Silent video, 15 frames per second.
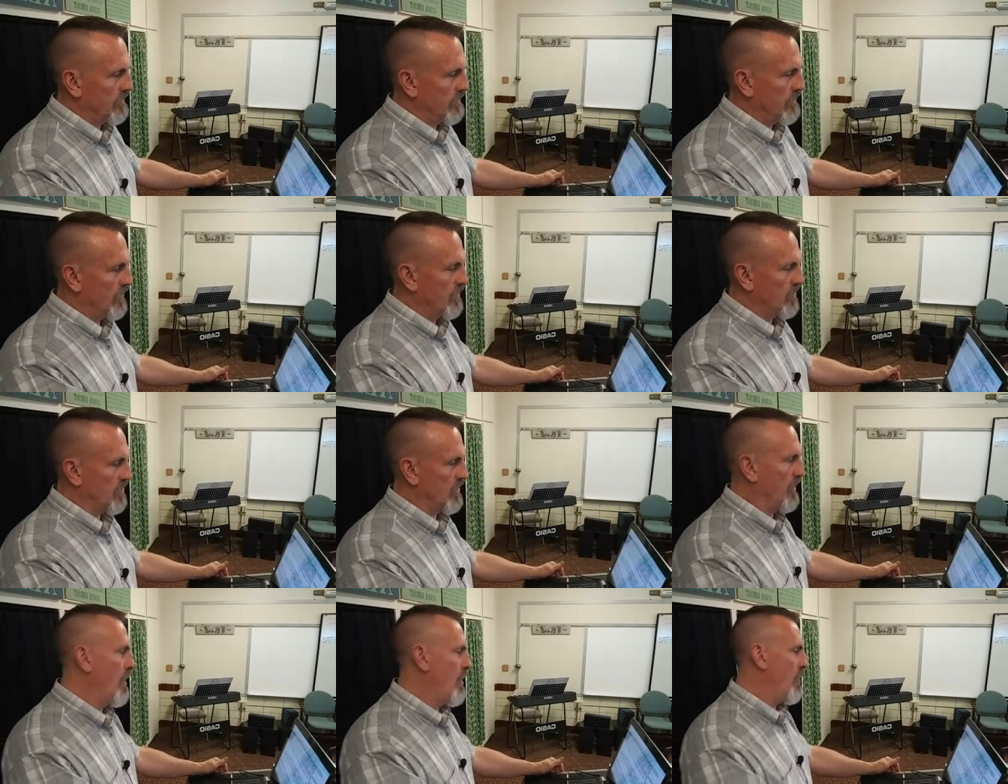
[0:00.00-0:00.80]
There is
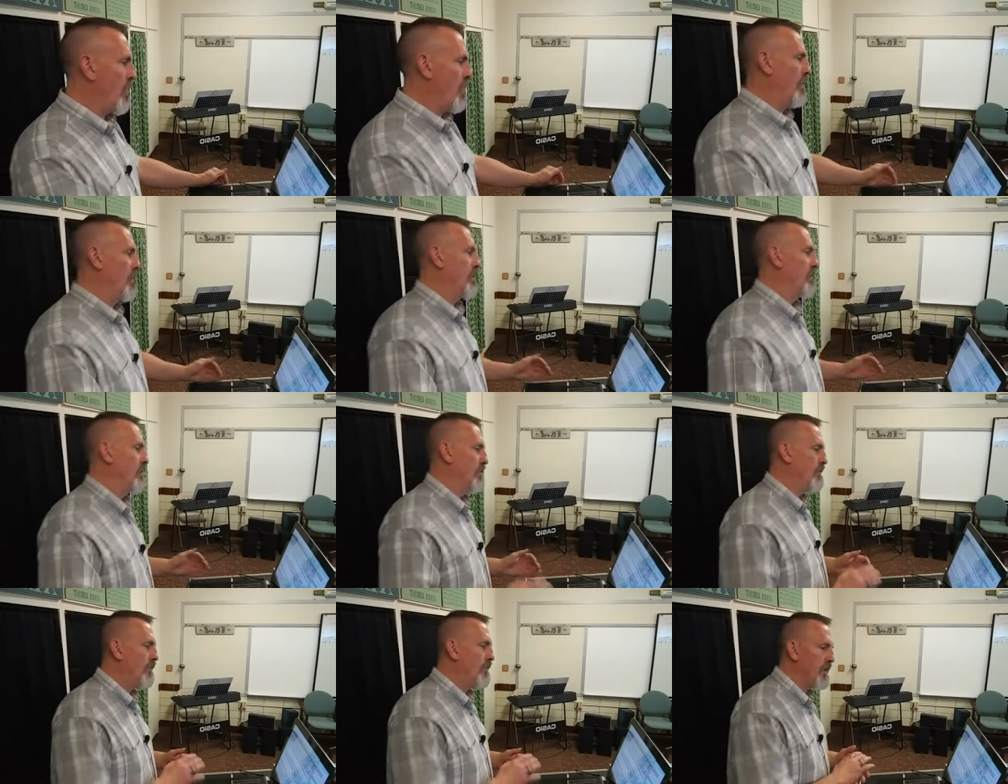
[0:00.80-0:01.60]
no
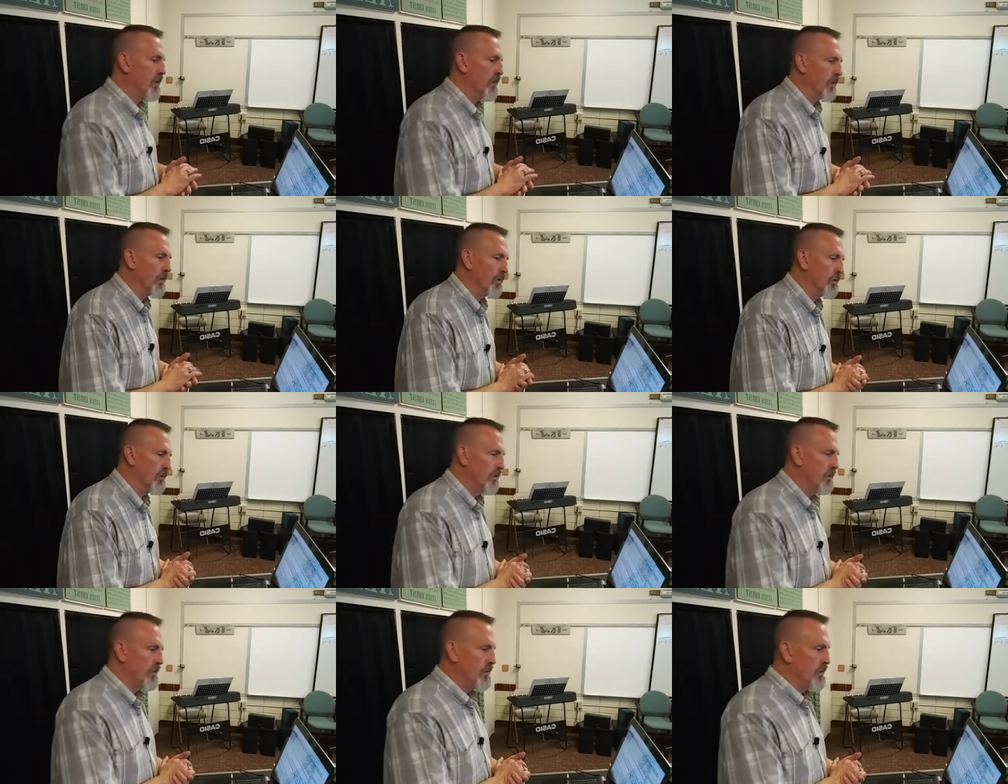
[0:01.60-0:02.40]
fear
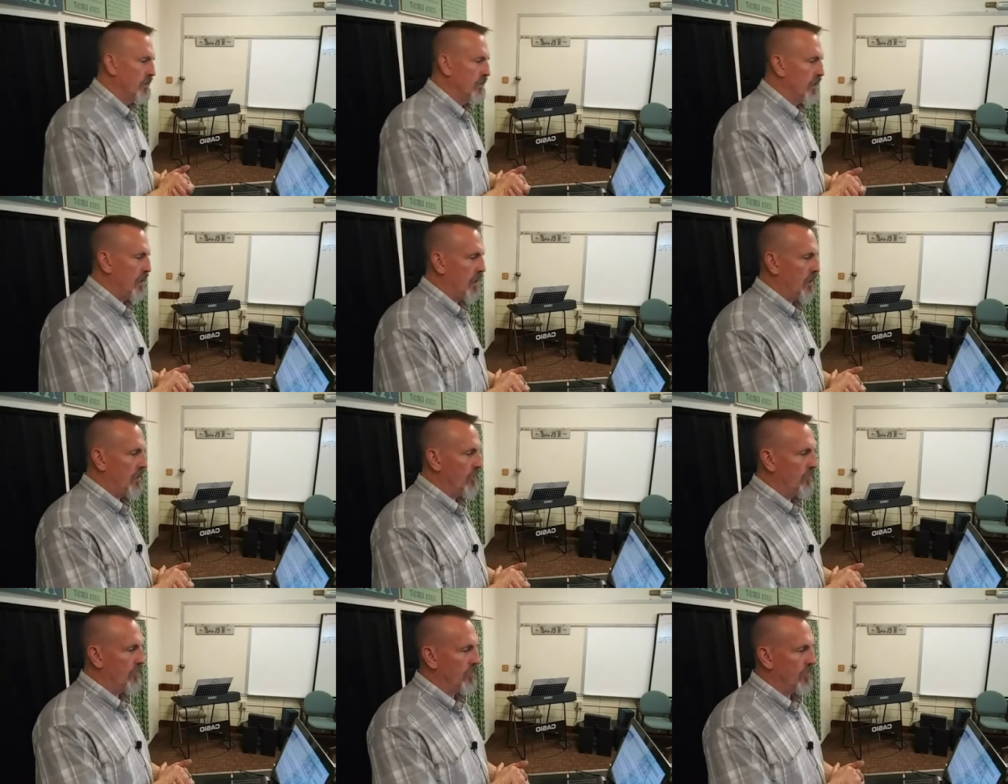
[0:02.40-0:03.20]

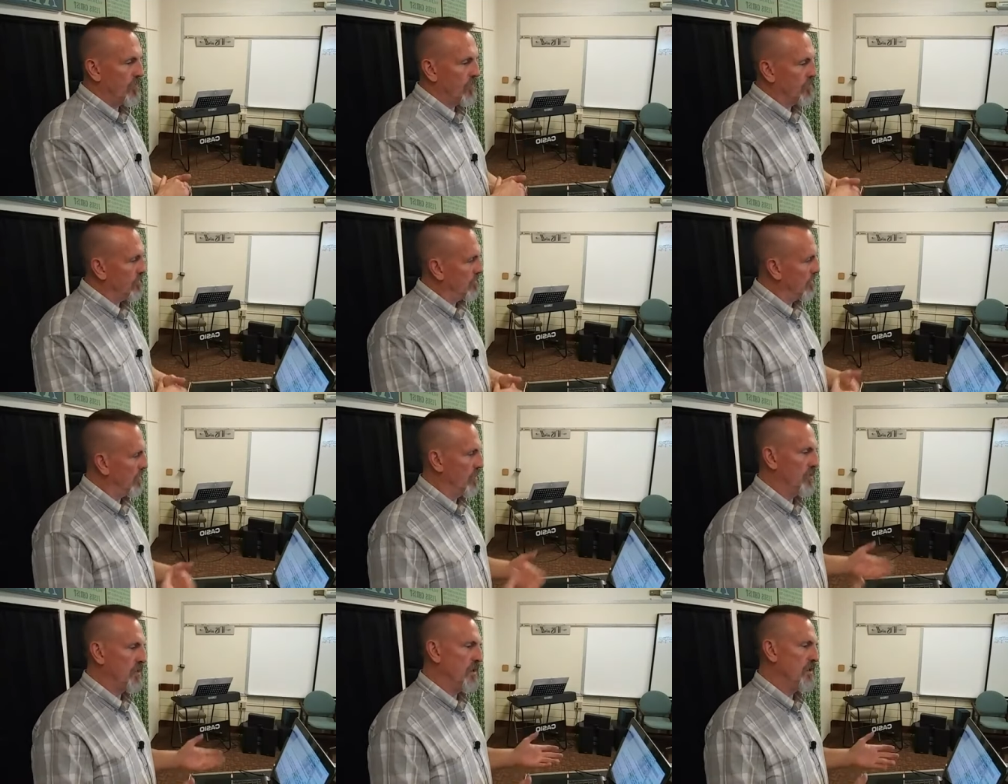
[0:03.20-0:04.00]
of
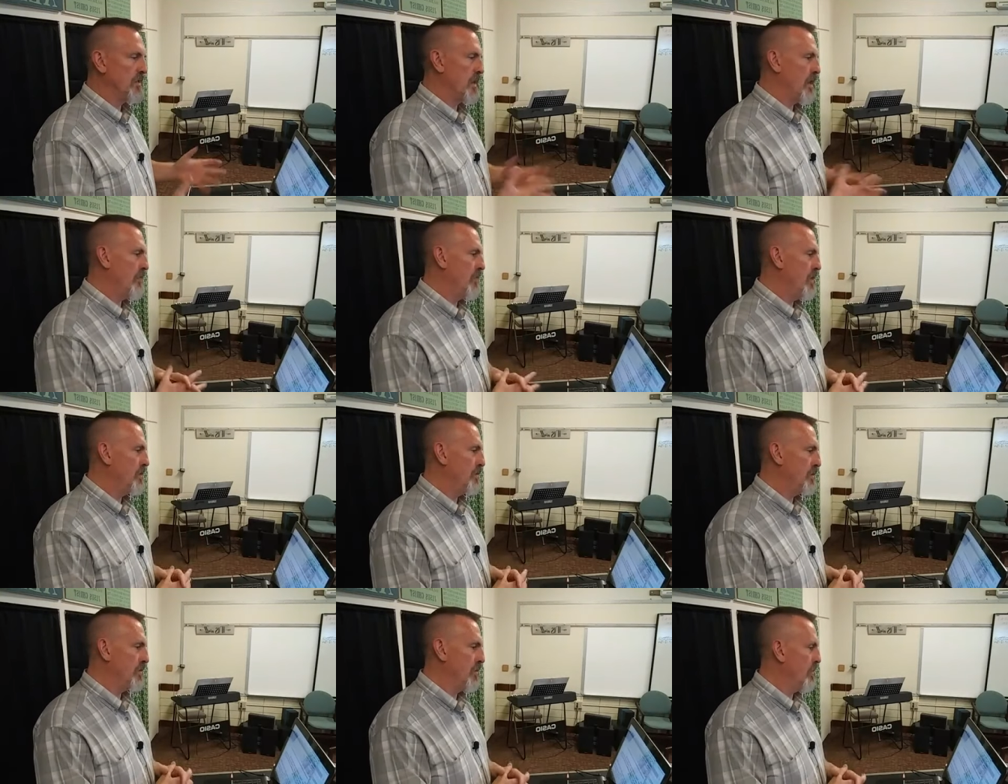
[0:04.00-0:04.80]
losing
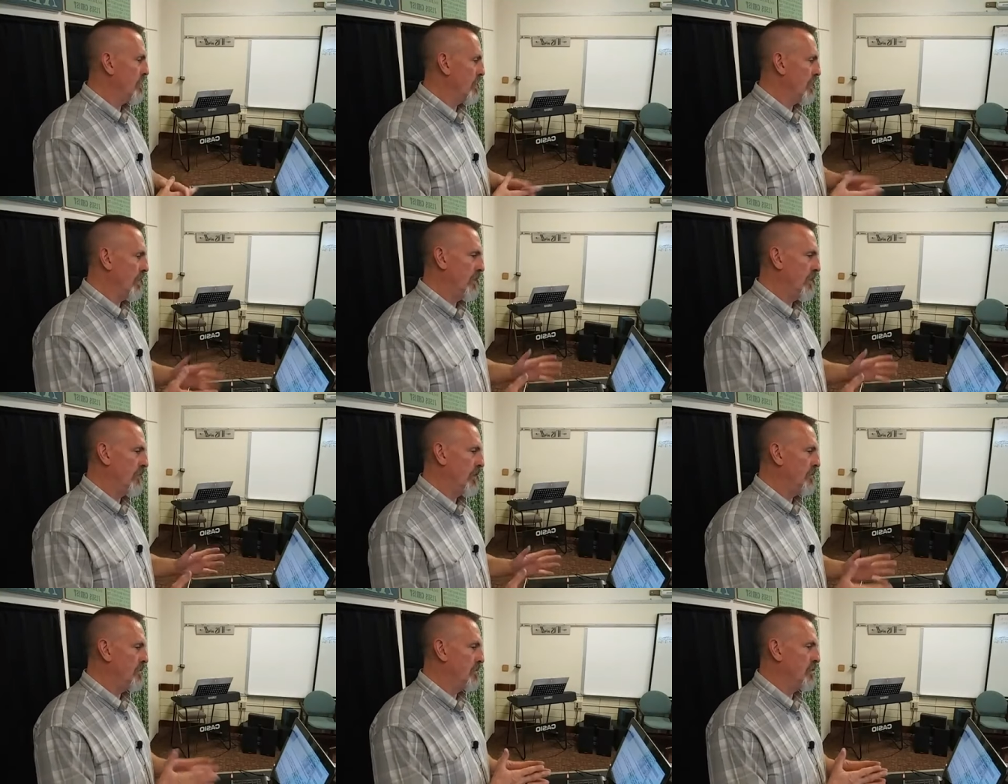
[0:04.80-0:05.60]
salvation. Who can lay
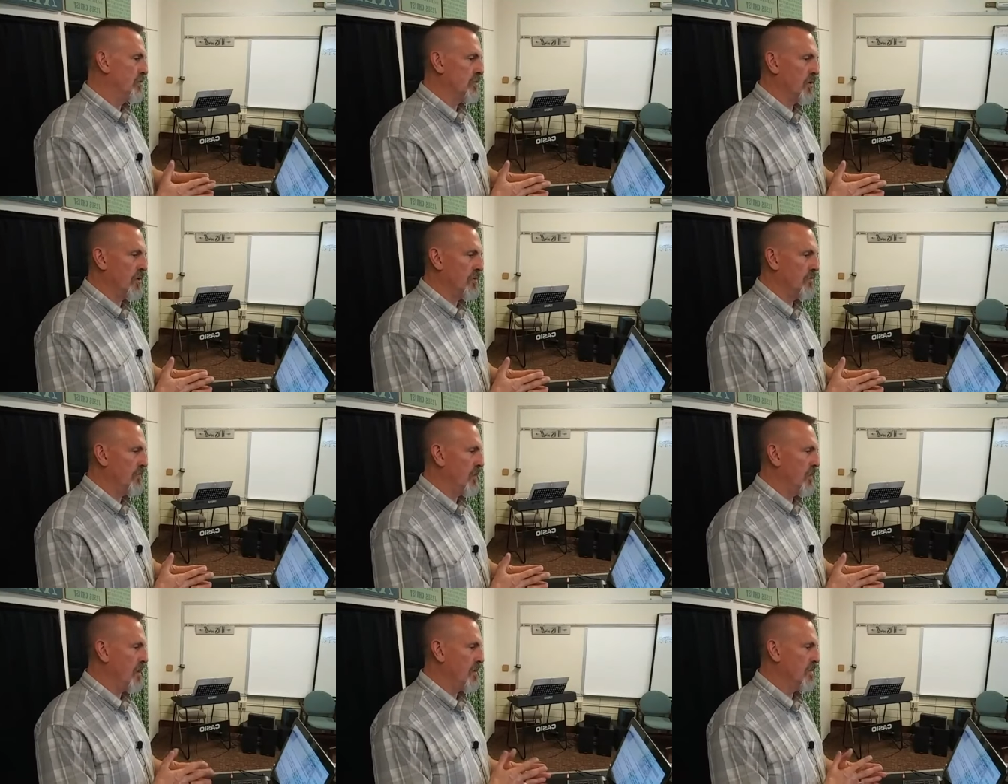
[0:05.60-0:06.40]
anything to the charge
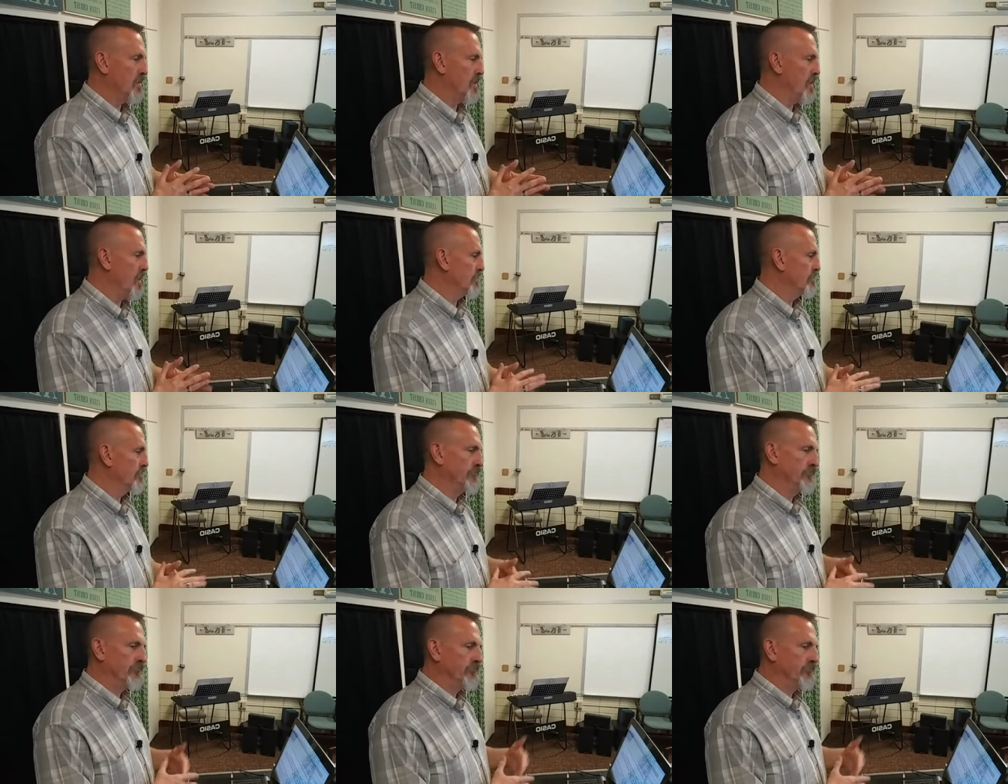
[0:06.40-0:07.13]
but God's elect?